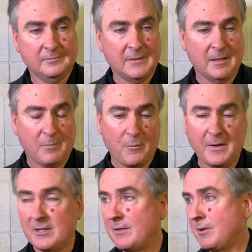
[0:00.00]
uh, both
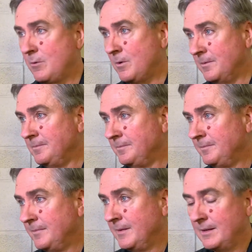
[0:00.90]
ends of the court.
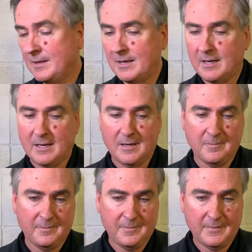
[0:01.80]
Uh,
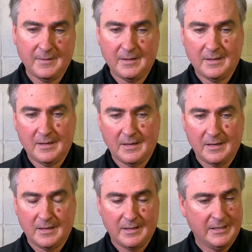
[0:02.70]

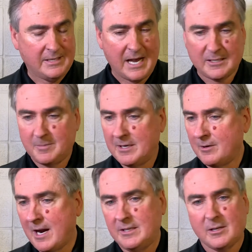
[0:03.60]
uh these guys have been
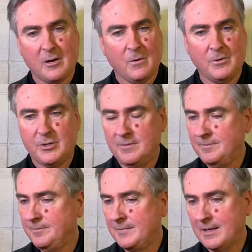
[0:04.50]
great to coach.
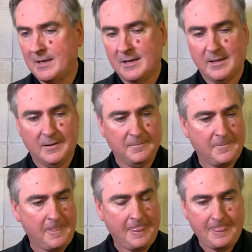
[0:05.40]
Uh,
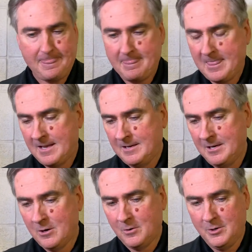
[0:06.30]

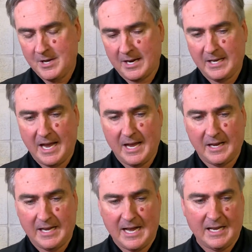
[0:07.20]
you know, you take a,
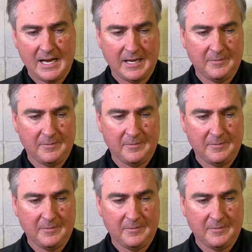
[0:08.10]
a guy like